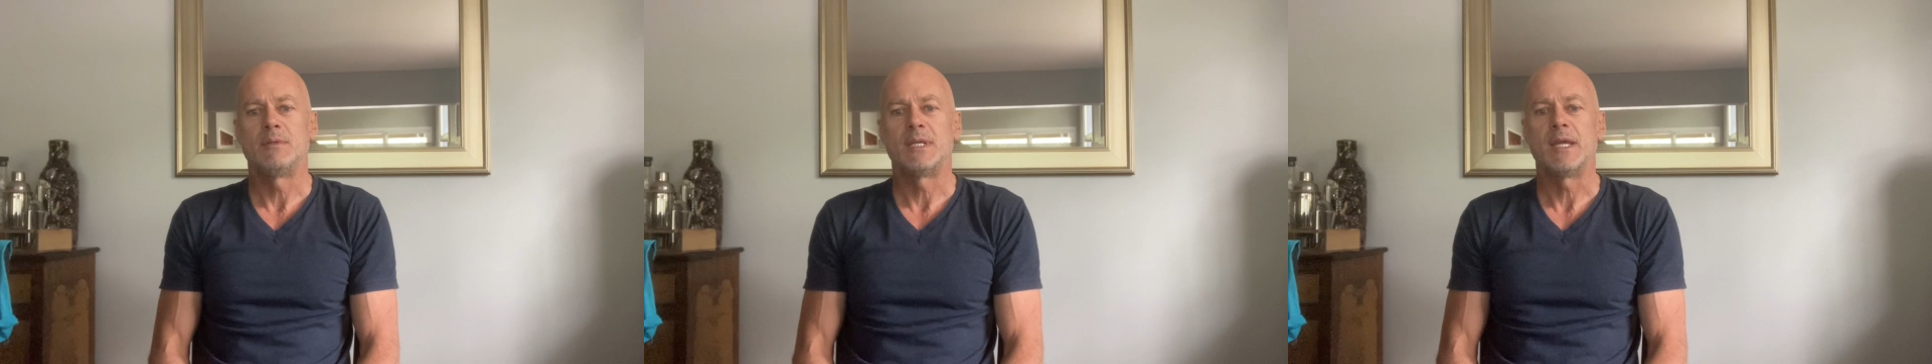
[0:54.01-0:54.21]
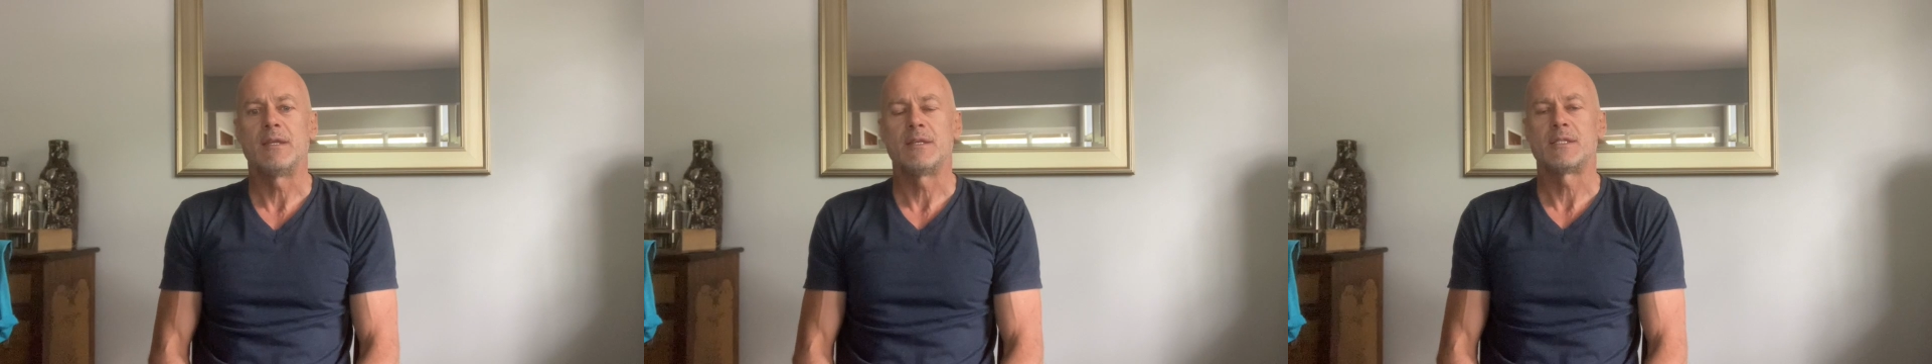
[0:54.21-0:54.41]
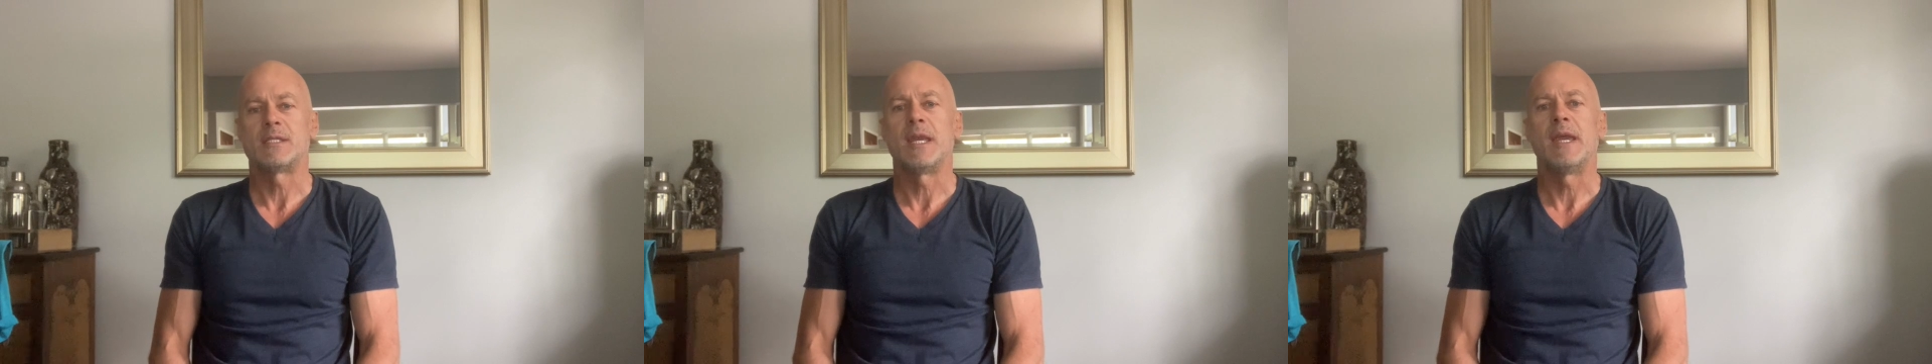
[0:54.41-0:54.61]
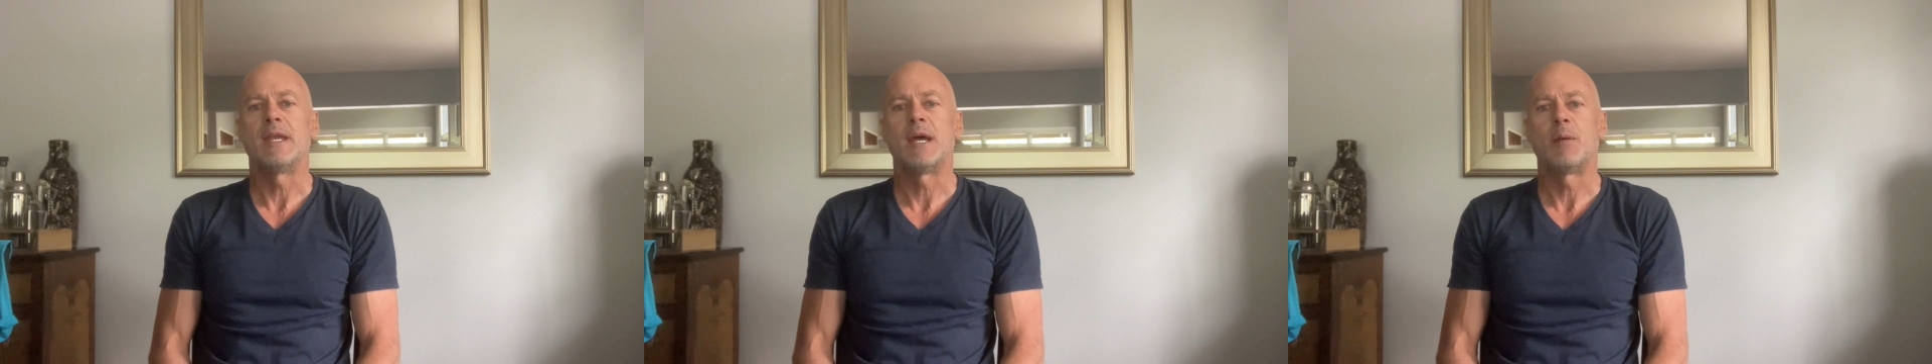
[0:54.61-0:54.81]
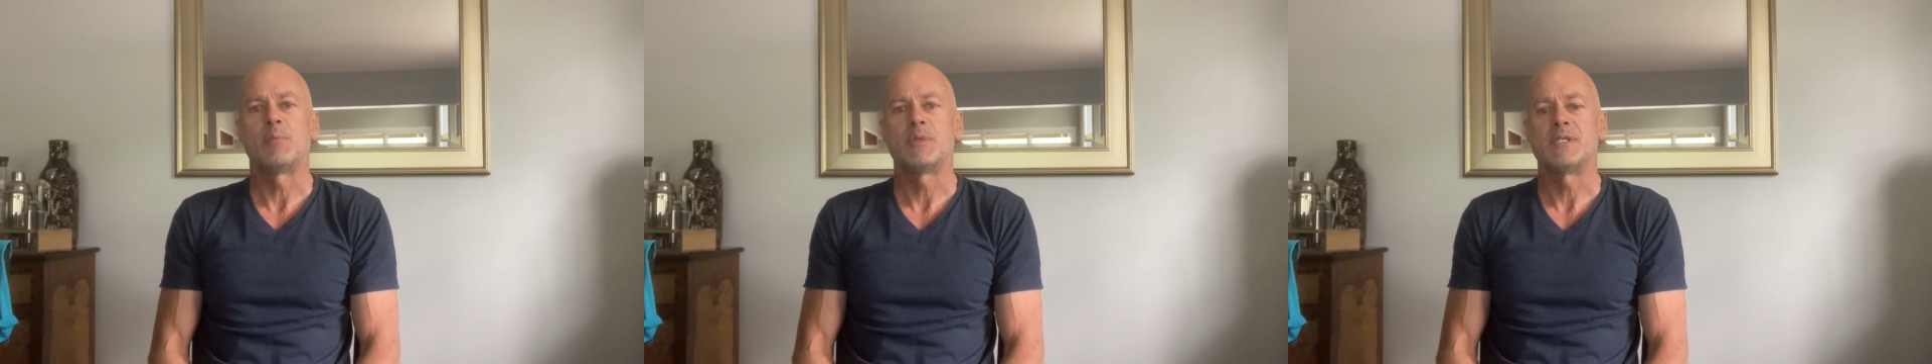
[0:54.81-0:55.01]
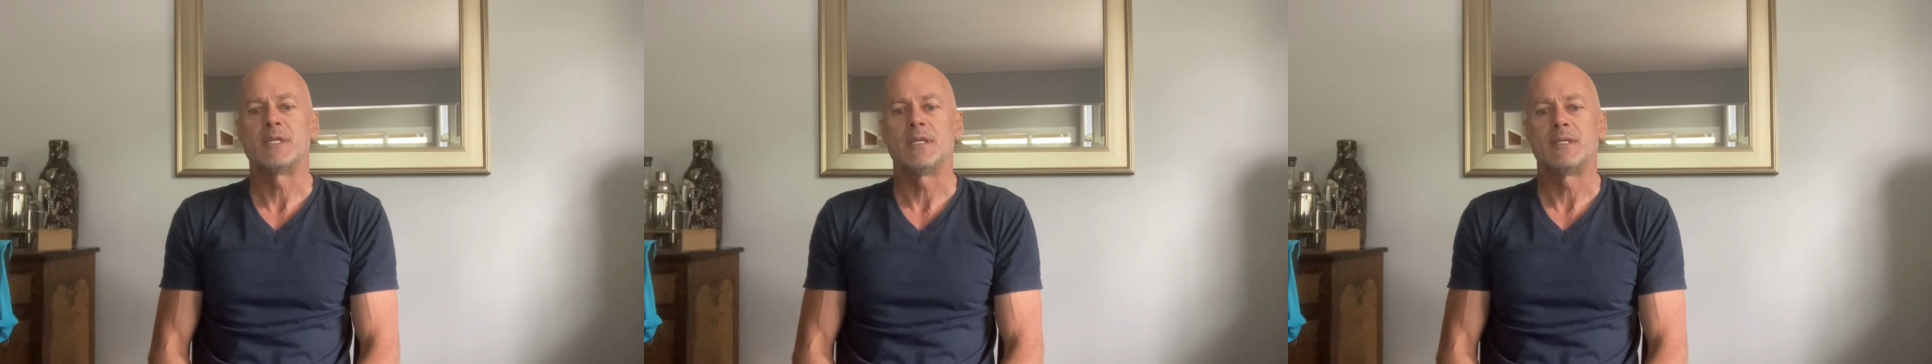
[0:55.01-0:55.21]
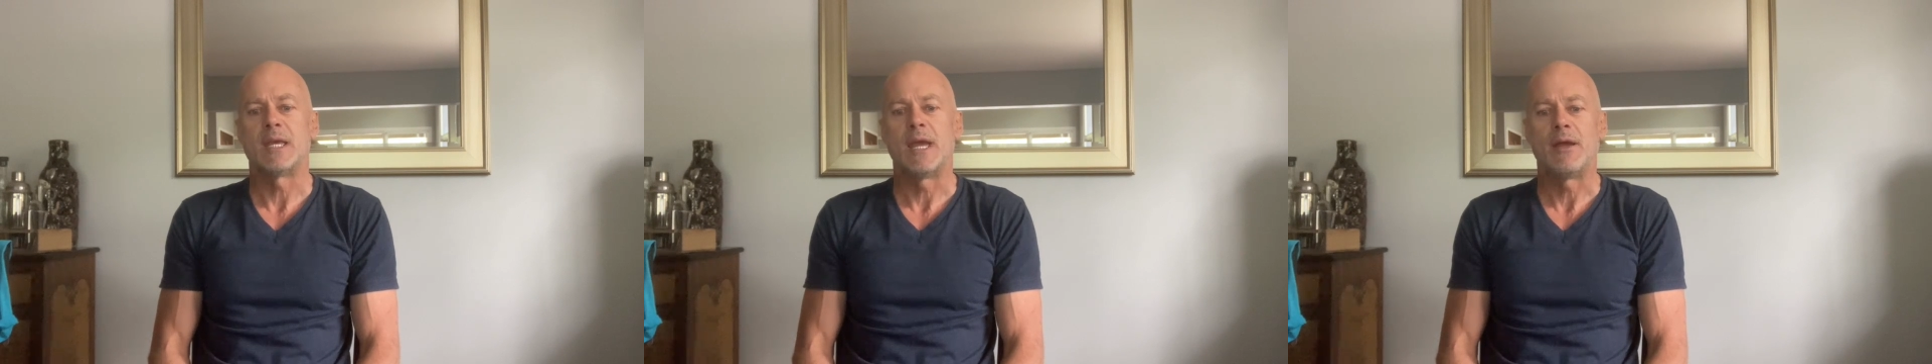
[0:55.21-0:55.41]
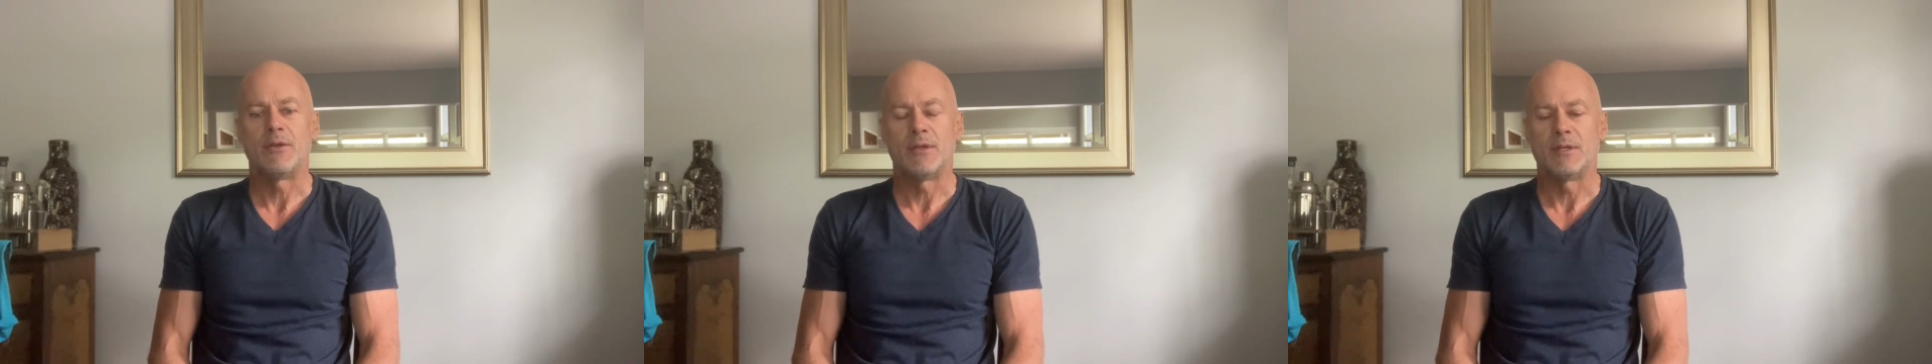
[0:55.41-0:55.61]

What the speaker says: tend to stand up and sit down.